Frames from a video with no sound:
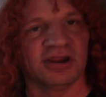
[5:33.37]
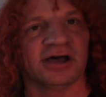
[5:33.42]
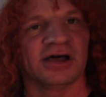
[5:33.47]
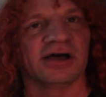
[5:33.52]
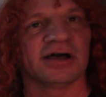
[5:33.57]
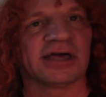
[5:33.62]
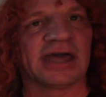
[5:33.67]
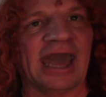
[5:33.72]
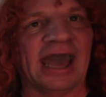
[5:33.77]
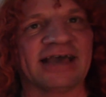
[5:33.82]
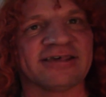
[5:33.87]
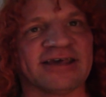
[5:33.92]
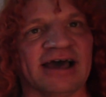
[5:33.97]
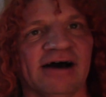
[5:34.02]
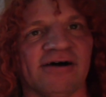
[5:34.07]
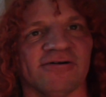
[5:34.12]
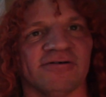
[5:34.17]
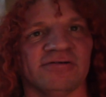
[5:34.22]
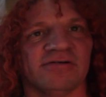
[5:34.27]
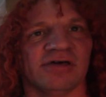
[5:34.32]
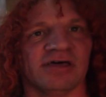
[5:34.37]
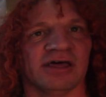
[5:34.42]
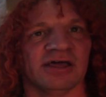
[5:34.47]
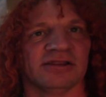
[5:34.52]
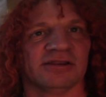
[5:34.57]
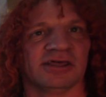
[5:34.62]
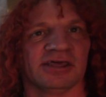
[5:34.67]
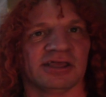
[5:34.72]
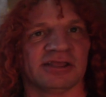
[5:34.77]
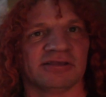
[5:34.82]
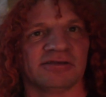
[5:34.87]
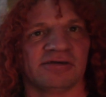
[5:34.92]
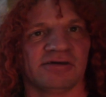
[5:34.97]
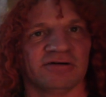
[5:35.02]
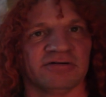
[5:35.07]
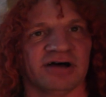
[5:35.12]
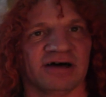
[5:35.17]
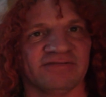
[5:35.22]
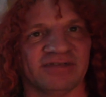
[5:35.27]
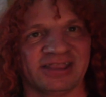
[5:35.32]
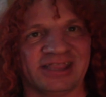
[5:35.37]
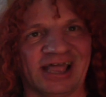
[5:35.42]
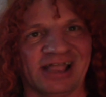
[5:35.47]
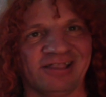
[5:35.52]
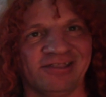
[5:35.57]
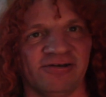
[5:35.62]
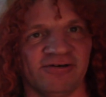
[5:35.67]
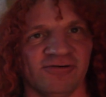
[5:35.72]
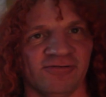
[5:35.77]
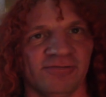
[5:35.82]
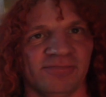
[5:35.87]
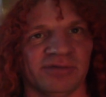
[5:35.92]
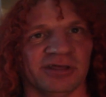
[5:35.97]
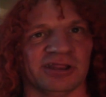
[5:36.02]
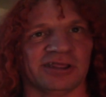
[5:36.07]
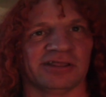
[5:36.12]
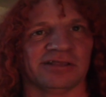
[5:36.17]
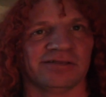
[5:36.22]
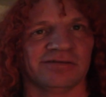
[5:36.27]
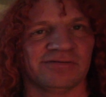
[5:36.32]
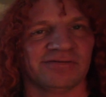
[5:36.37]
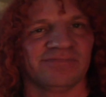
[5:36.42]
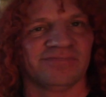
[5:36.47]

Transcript: uh, gas out and then you'll have a dead tube and